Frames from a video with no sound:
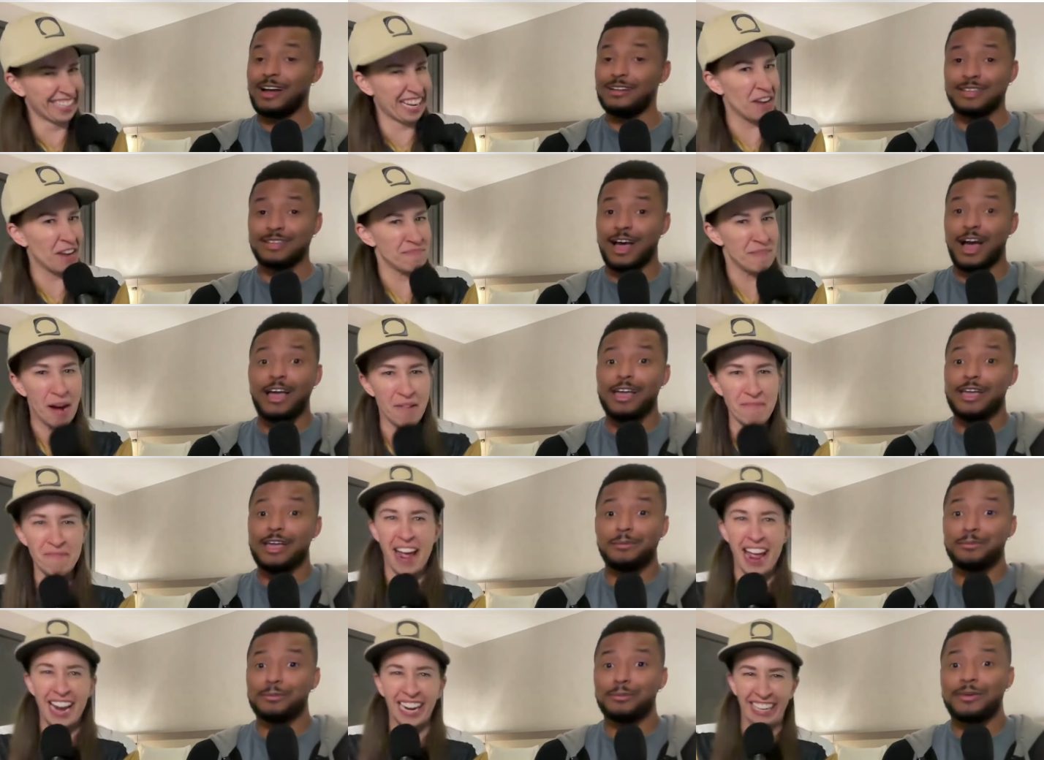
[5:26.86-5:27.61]
Speaker 1: am not I
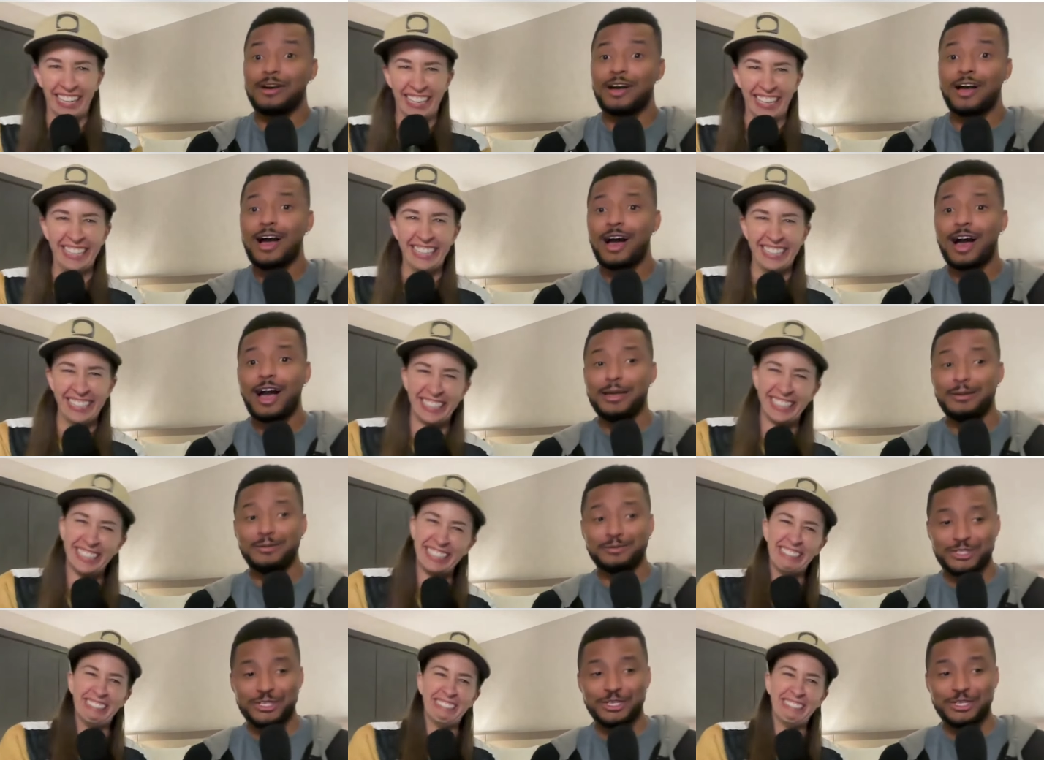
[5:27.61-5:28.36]
am, ready i
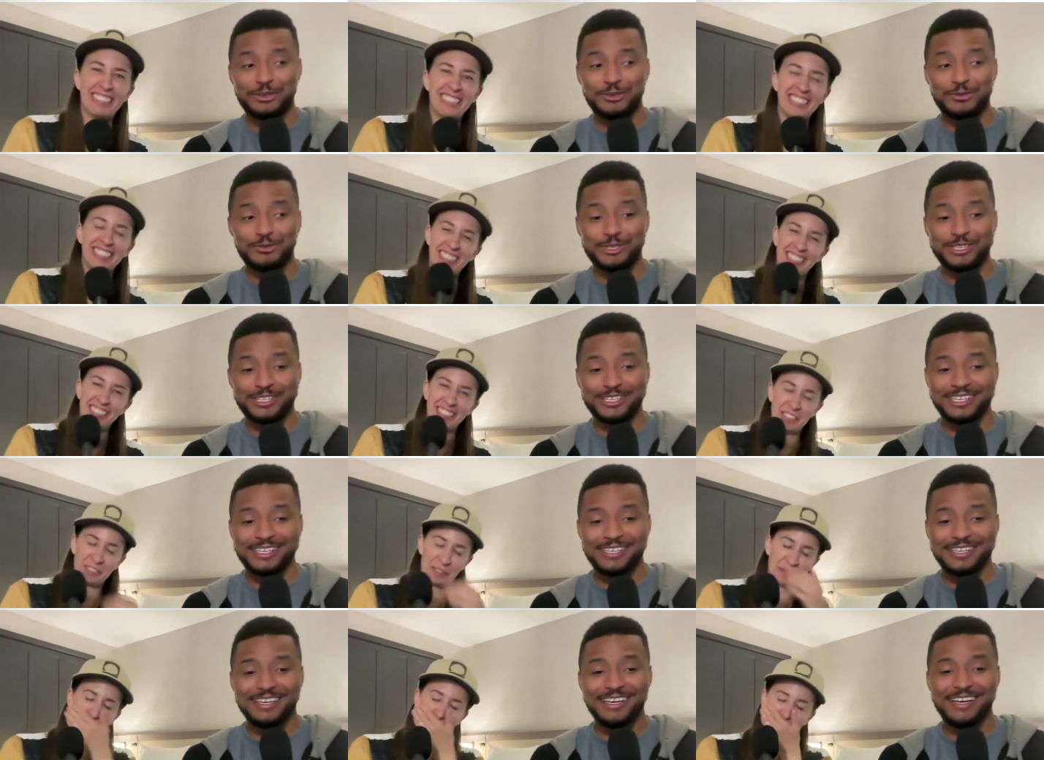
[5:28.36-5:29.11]
am
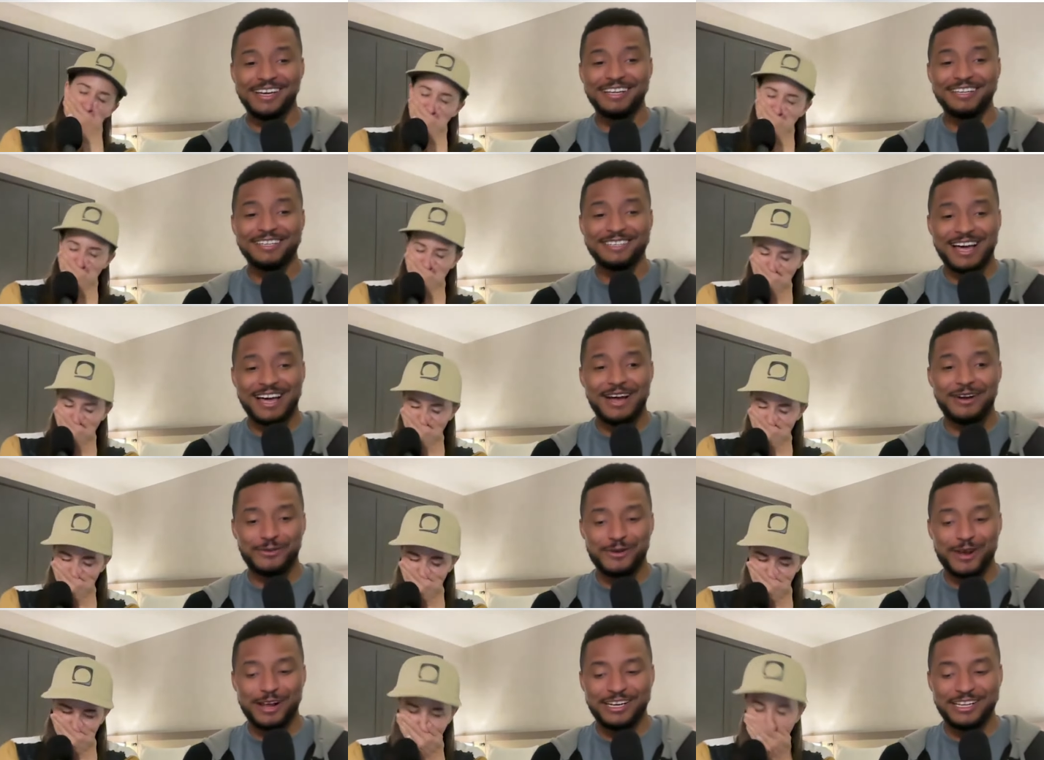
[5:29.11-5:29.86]
genuinely
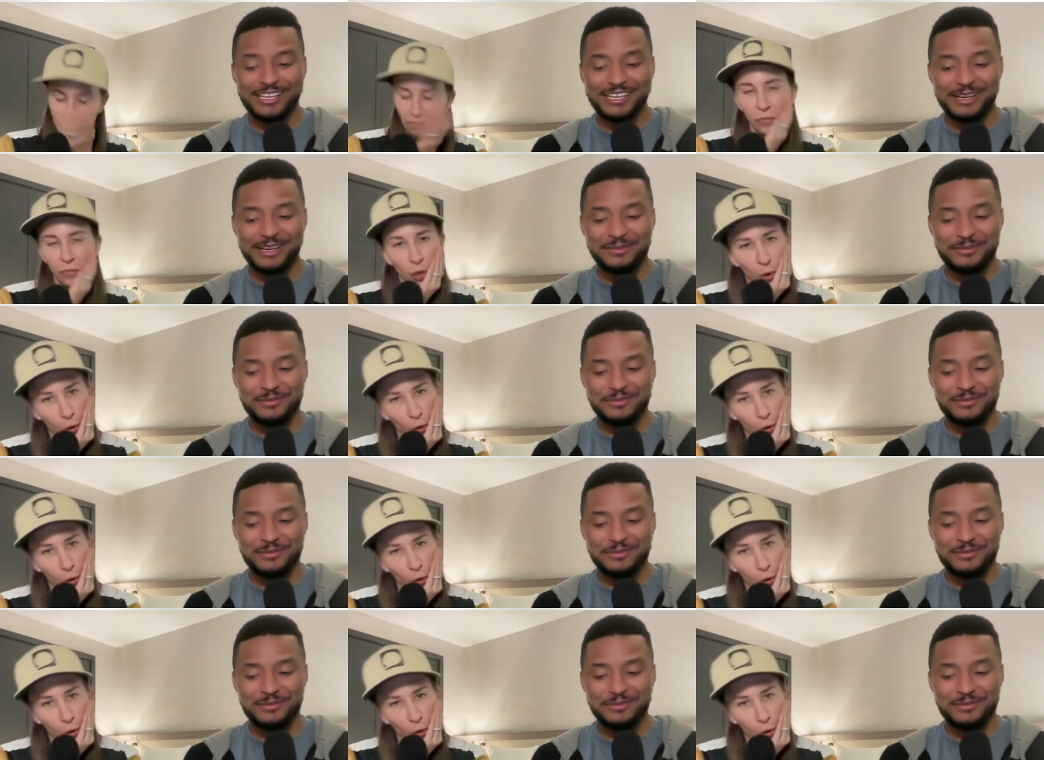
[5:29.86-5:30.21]
not ready no